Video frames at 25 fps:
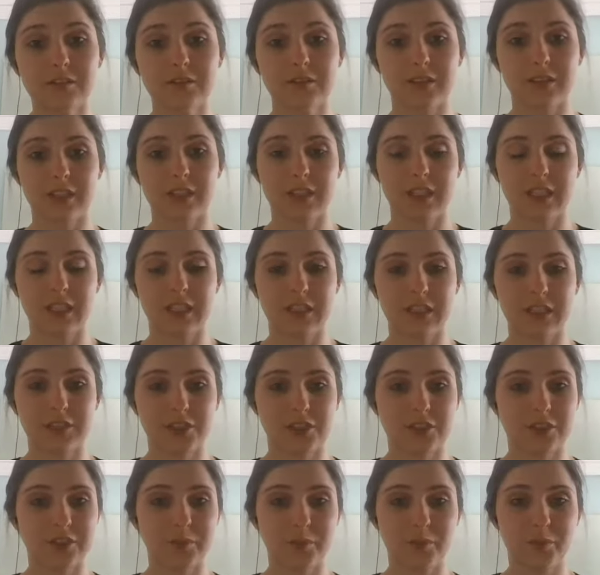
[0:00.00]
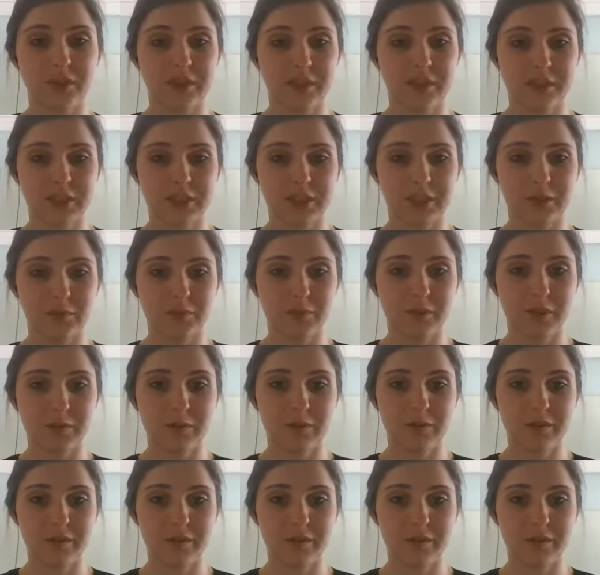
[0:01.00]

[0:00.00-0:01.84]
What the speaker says: for industrial production with